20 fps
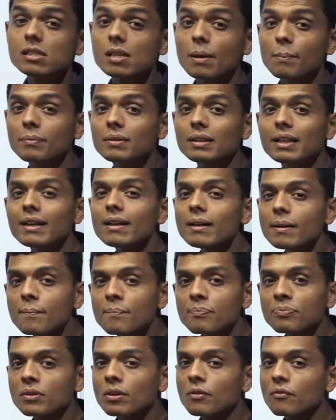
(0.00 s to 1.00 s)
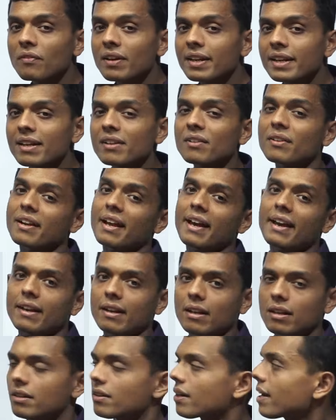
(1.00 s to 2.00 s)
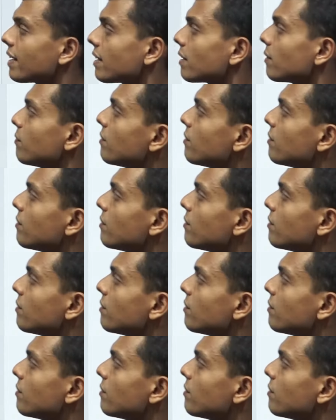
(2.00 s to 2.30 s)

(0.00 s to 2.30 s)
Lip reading: something very rare, right?